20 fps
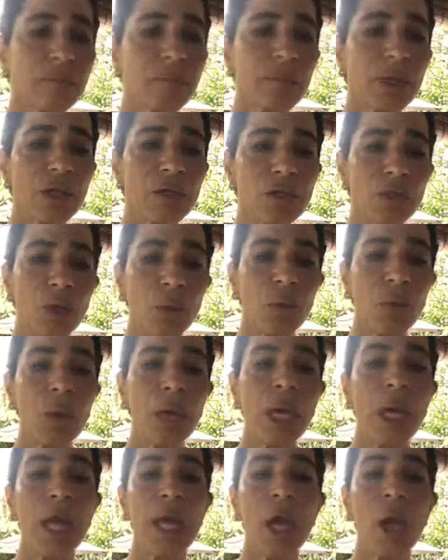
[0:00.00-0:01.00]
So
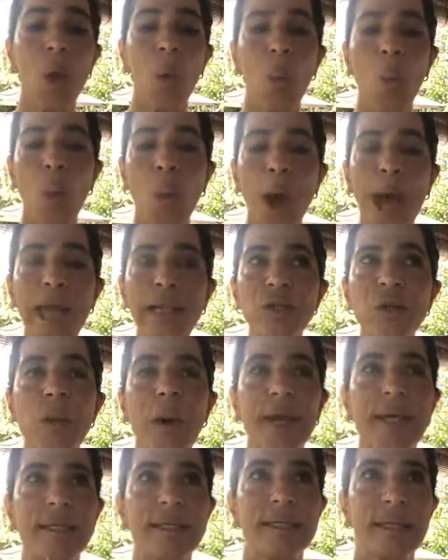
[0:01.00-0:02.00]
why do
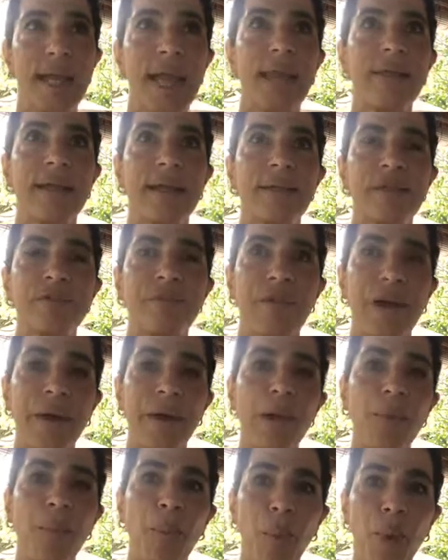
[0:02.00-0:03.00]
I say that's
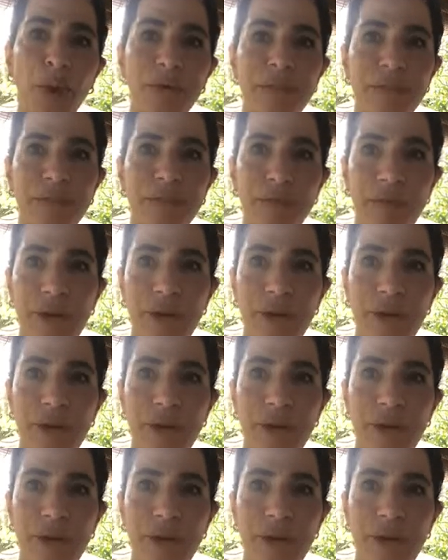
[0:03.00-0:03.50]
very important for